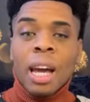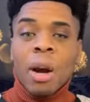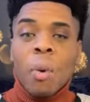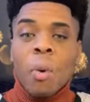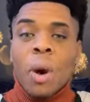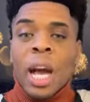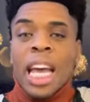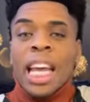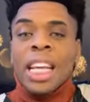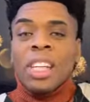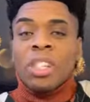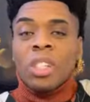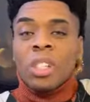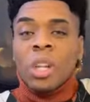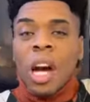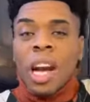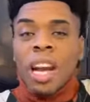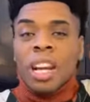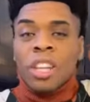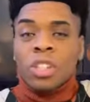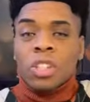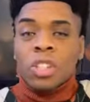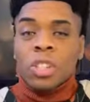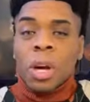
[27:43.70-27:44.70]
when he
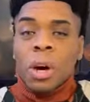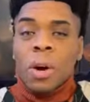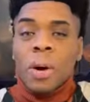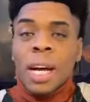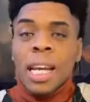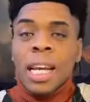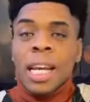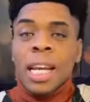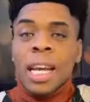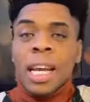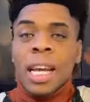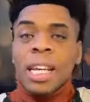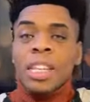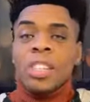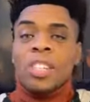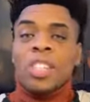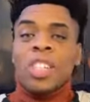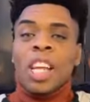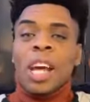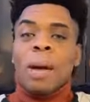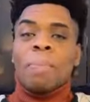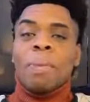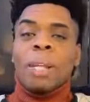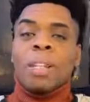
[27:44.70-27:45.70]
started sowing, he
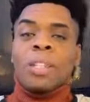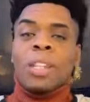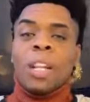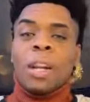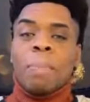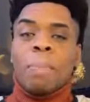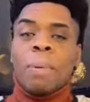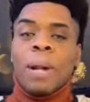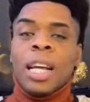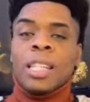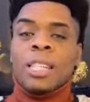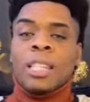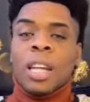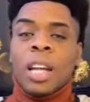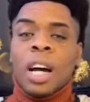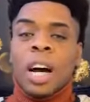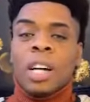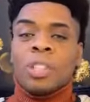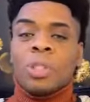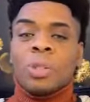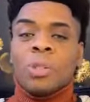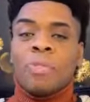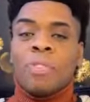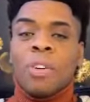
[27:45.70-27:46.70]
stepped into the place of the
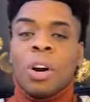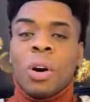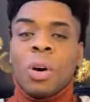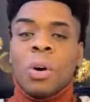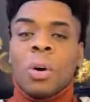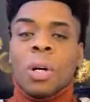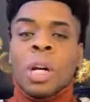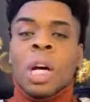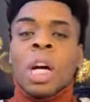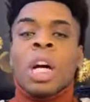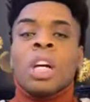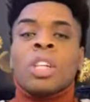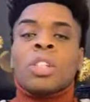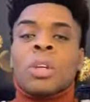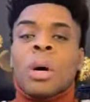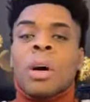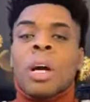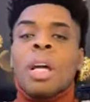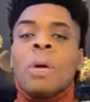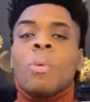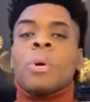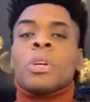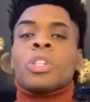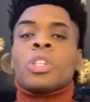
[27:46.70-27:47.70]
hundredfold. So
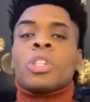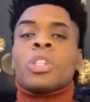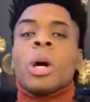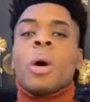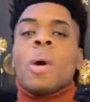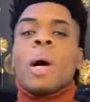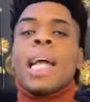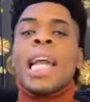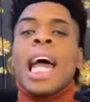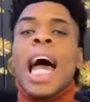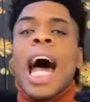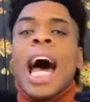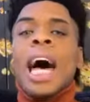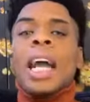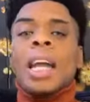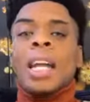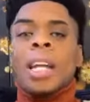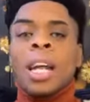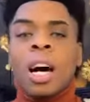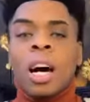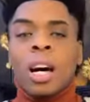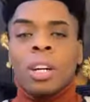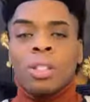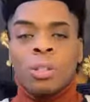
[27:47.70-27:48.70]
he was sowing out
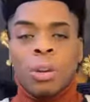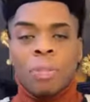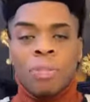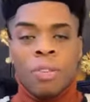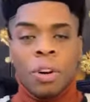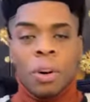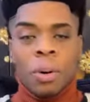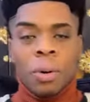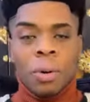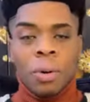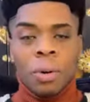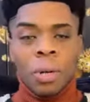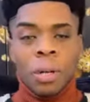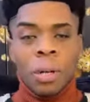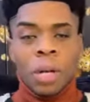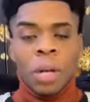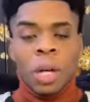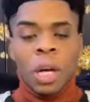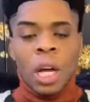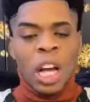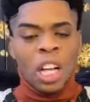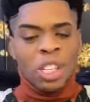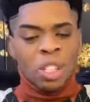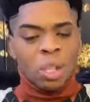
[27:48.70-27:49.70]
of the hundredfold.
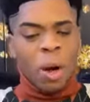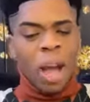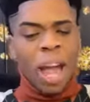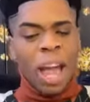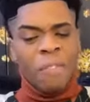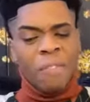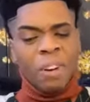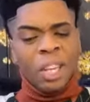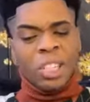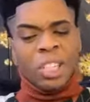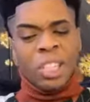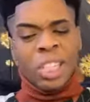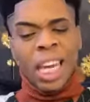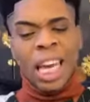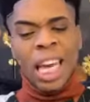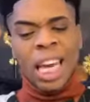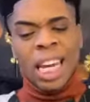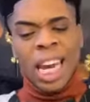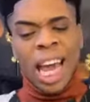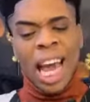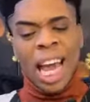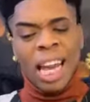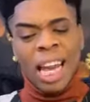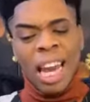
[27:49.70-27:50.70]
So every
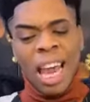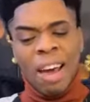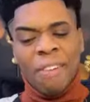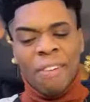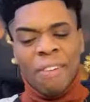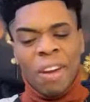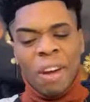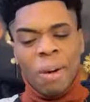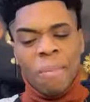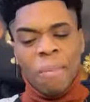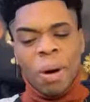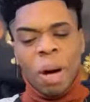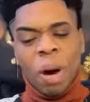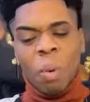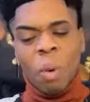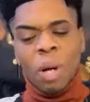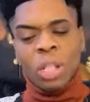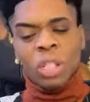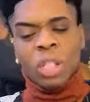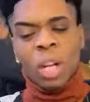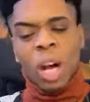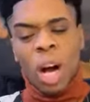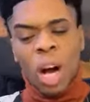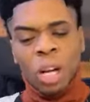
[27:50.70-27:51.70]
seed that left him
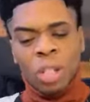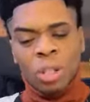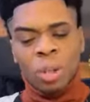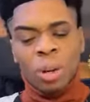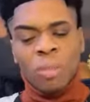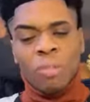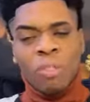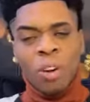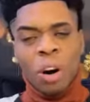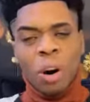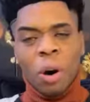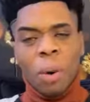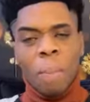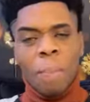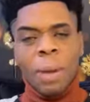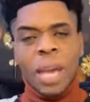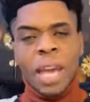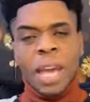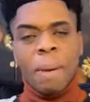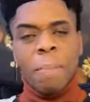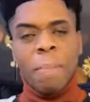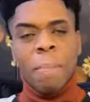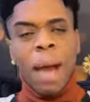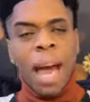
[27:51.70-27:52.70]
was the hundredfold
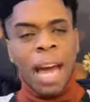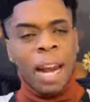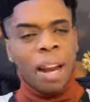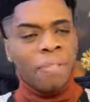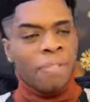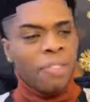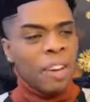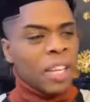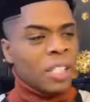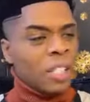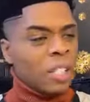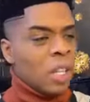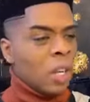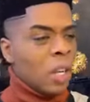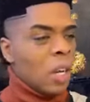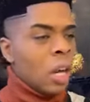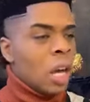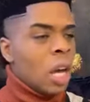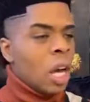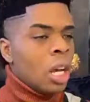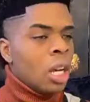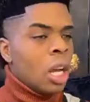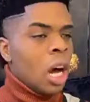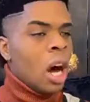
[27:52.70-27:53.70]
being
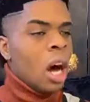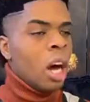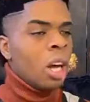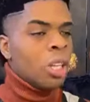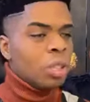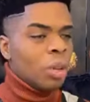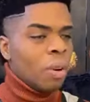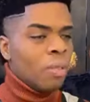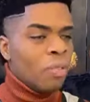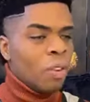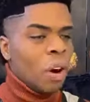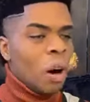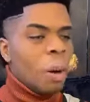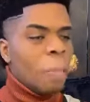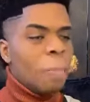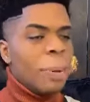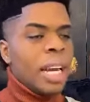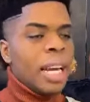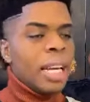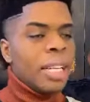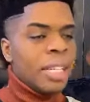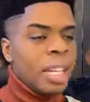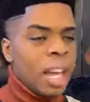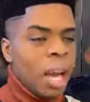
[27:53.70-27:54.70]
manifested, the hundredfold
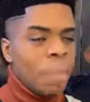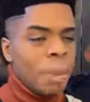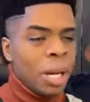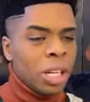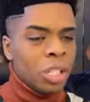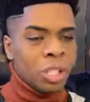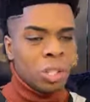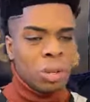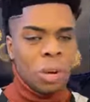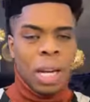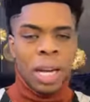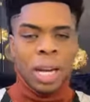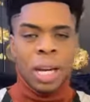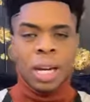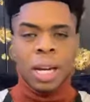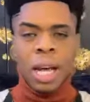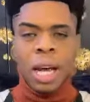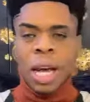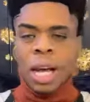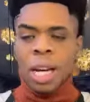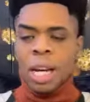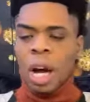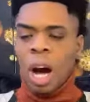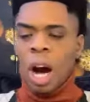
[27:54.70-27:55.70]
being demonstrated,
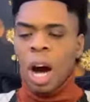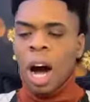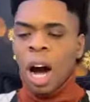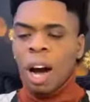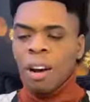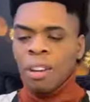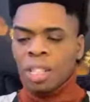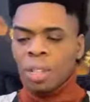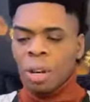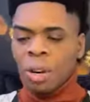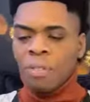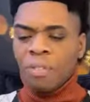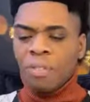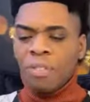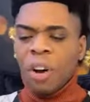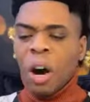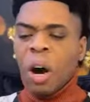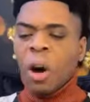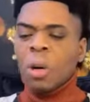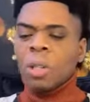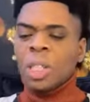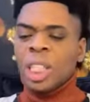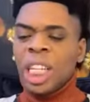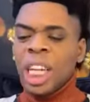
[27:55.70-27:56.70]
the
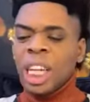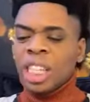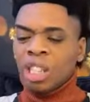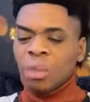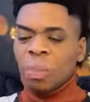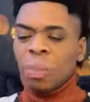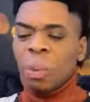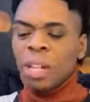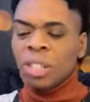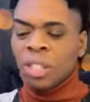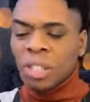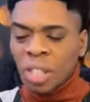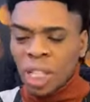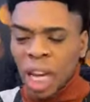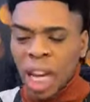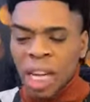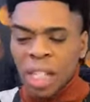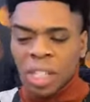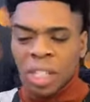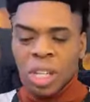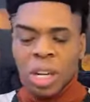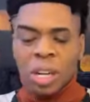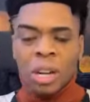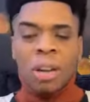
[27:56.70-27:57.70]
hundredfold
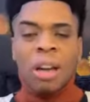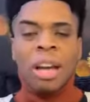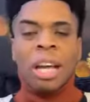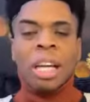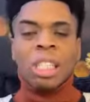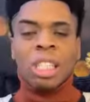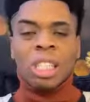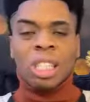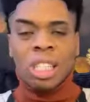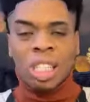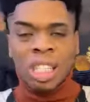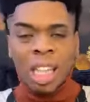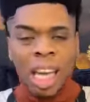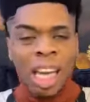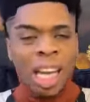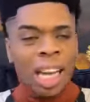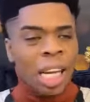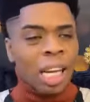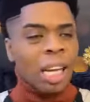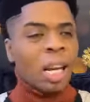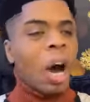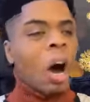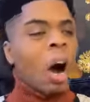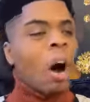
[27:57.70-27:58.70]
dispensation
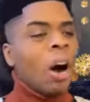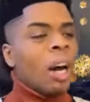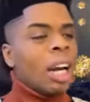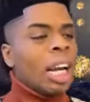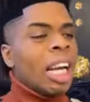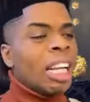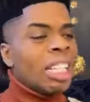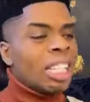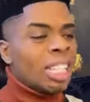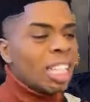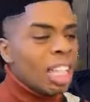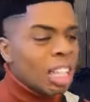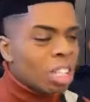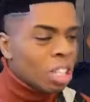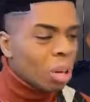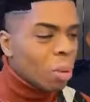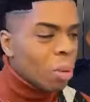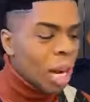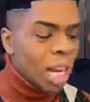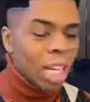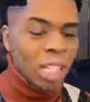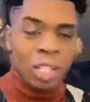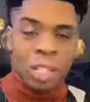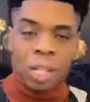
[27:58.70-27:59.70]
sitting on his
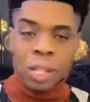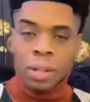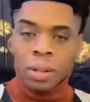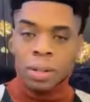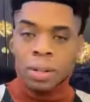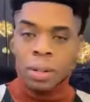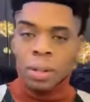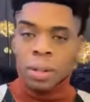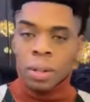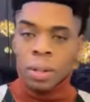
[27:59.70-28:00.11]
situation.